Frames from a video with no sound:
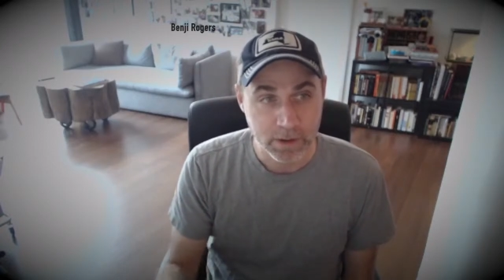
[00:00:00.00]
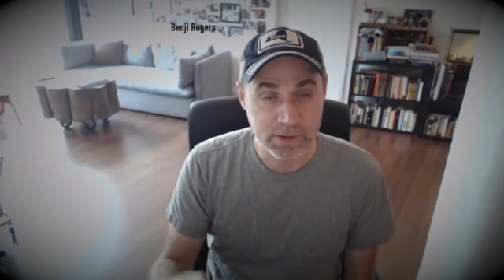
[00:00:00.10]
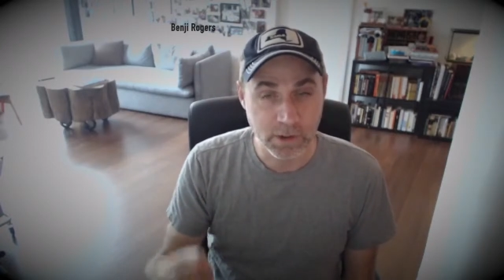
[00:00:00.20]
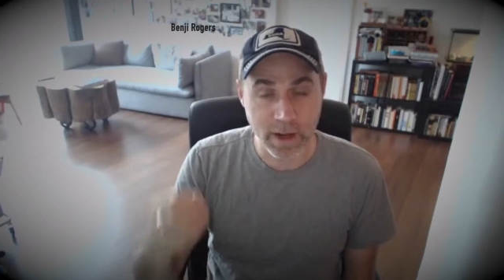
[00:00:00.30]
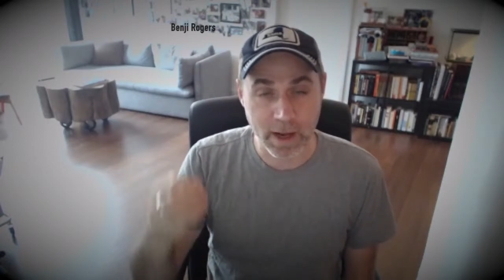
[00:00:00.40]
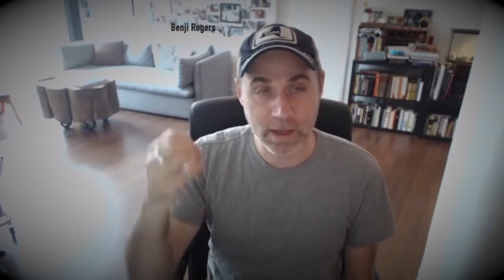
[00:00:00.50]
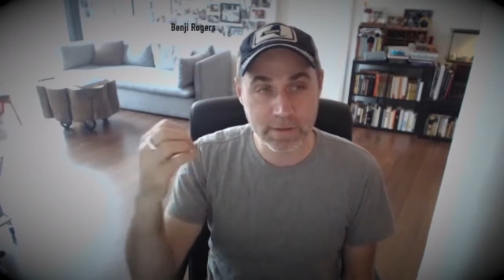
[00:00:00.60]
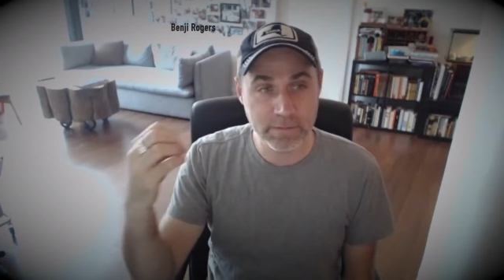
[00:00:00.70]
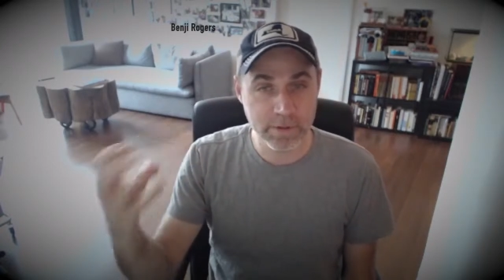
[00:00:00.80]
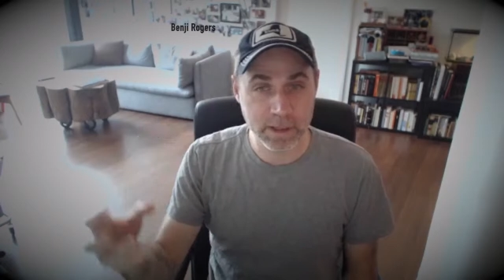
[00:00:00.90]
So any
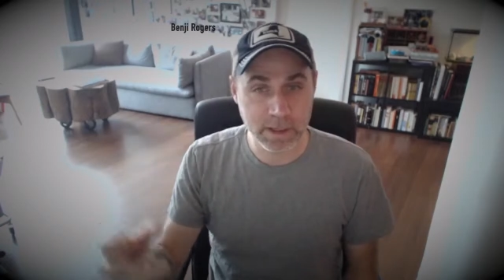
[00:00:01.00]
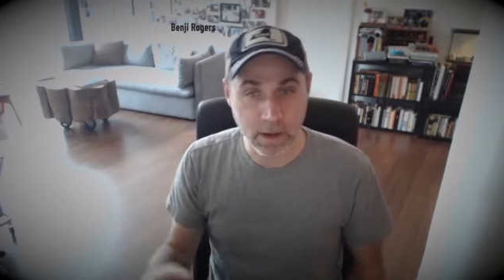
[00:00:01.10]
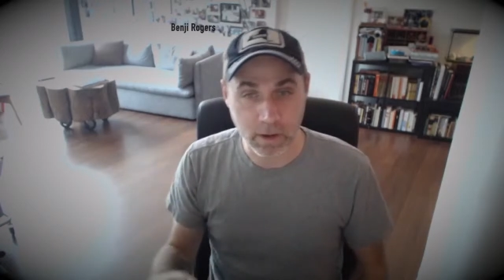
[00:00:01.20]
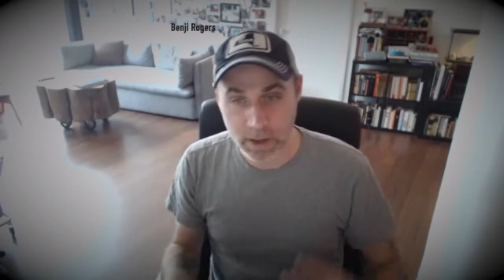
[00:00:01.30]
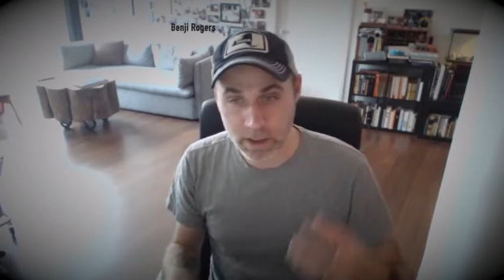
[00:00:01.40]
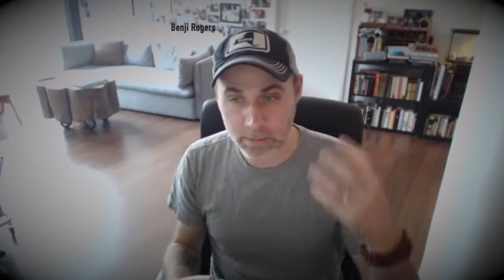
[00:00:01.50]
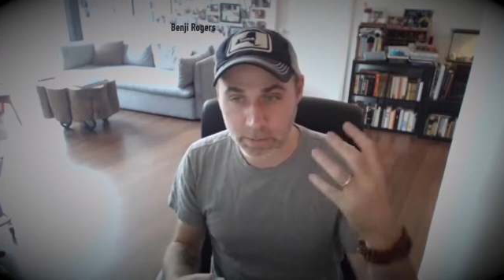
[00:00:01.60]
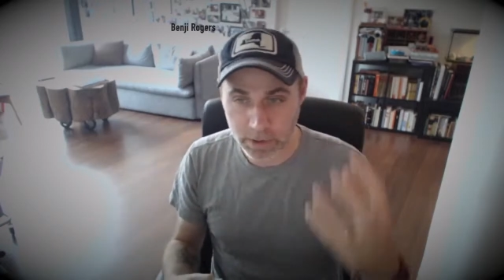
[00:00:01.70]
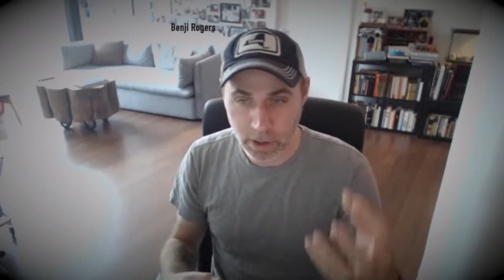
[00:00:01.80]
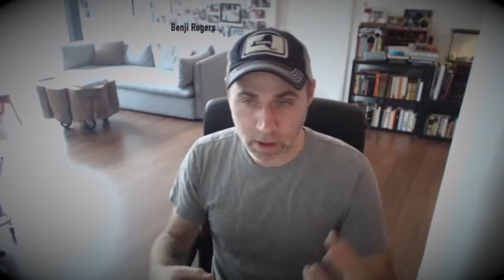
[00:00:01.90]
video, any
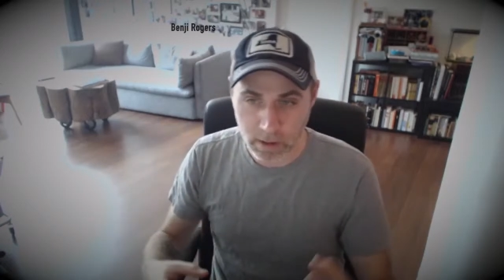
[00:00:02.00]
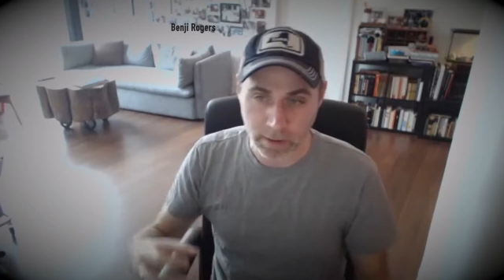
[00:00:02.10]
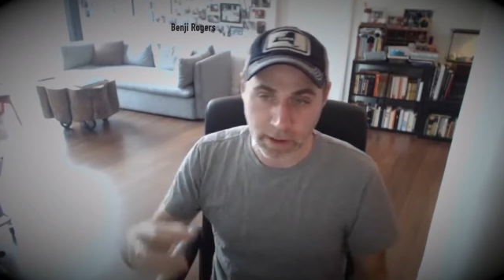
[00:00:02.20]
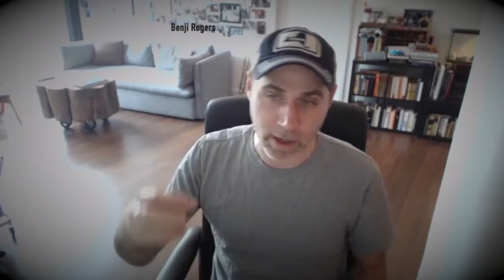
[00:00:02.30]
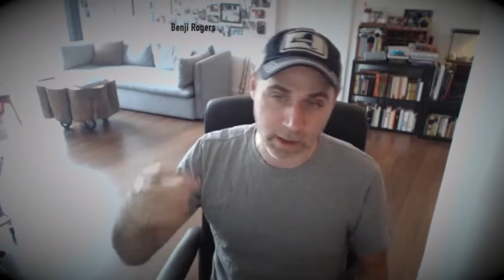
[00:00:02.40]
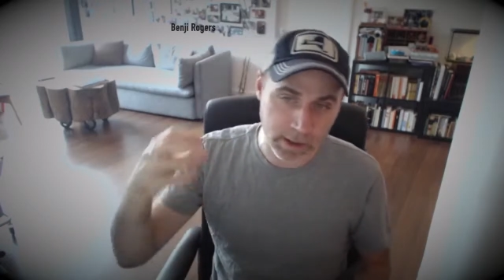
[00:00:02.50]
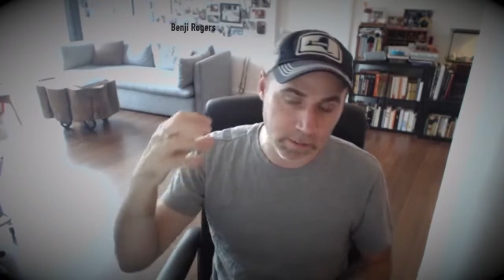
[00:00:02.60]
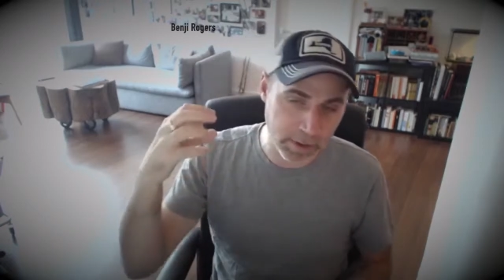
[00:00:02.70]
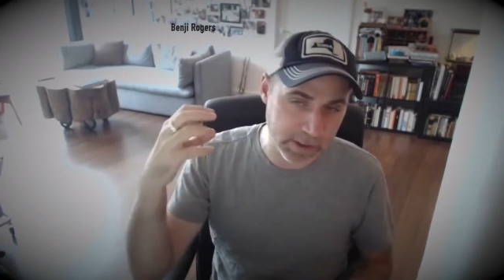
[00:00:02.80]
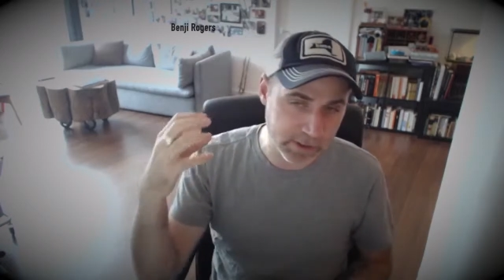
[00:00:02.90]
blog,
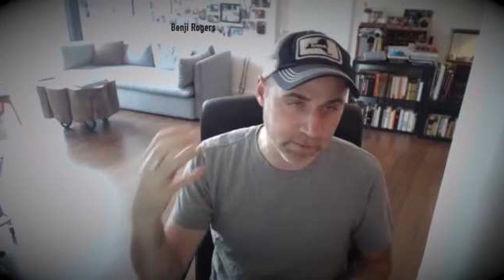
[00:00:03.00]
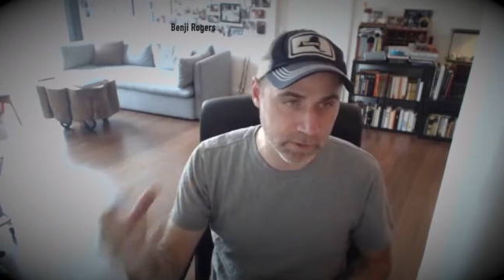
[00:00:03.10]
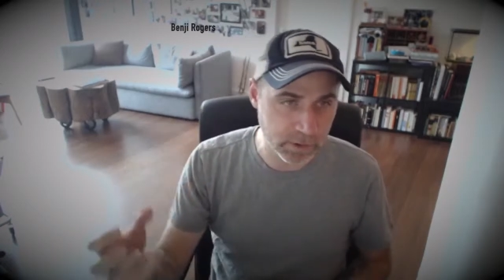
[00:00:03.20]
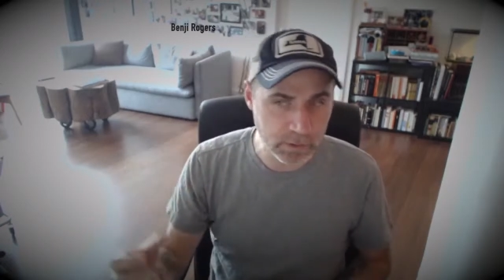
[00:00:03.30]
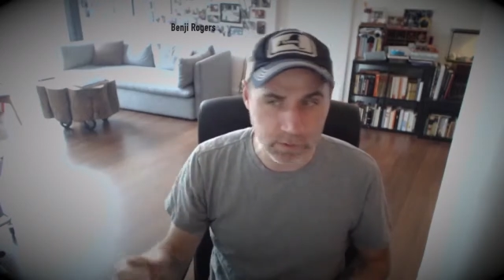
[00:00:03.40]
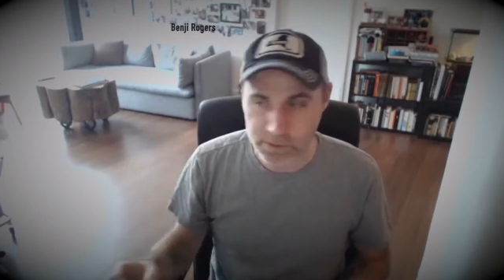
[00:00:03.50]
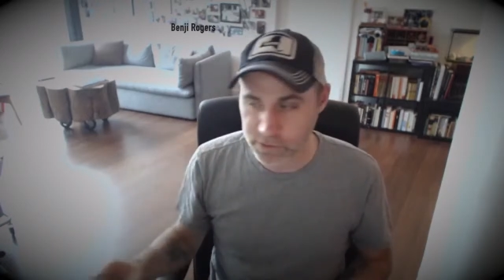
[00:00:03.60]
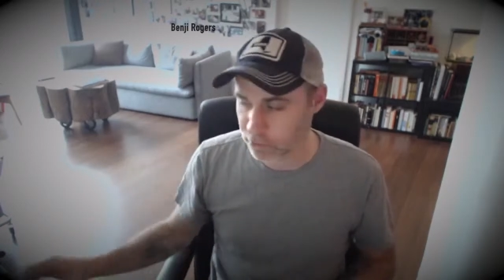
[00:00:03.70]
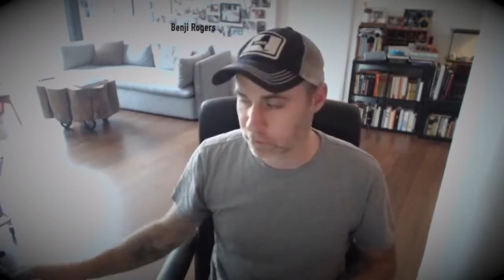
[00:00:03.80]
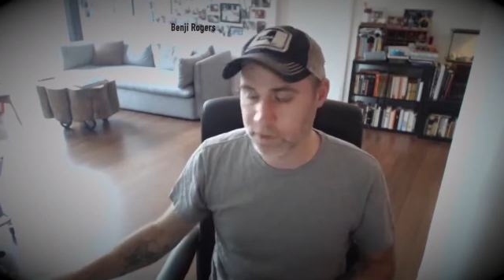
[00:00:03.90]
any piece of news,
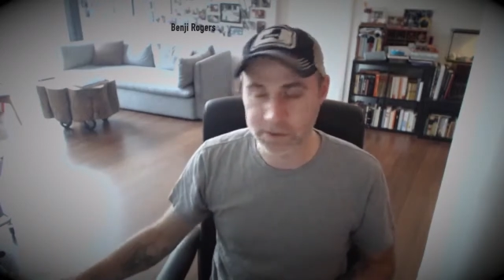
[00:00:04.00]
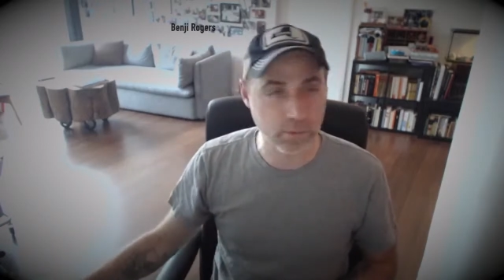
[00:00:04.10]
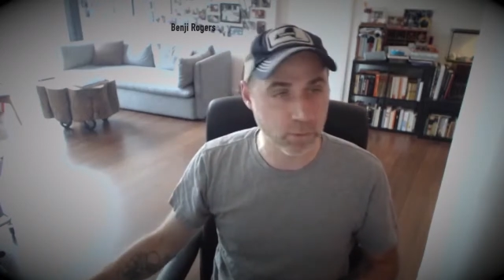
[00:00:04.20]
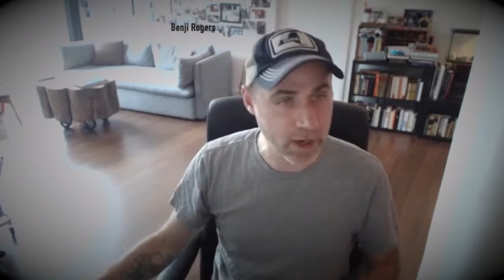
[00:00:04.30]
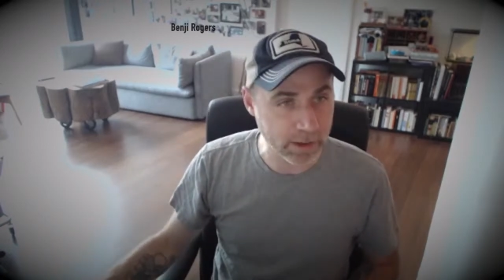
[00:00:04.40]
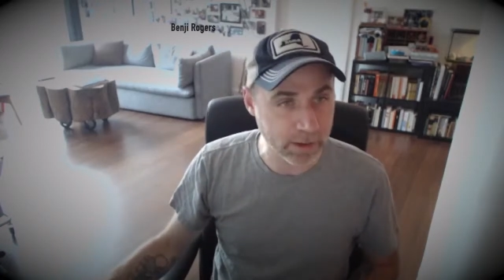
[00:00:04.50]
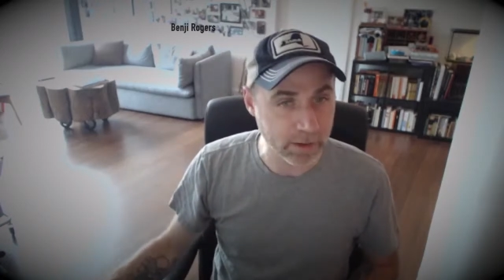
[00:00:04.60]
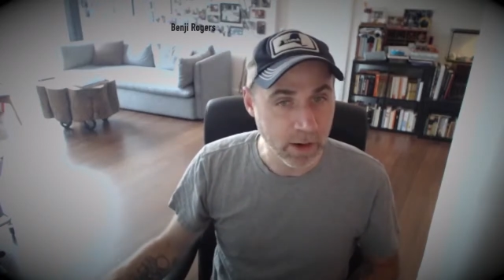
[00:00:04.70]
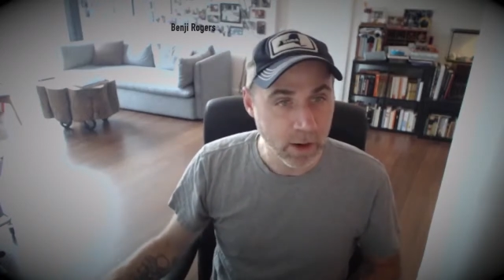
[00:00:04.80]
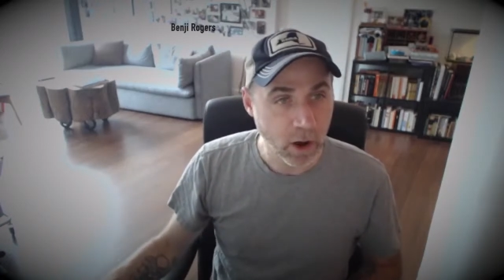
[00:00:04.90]
journalism written,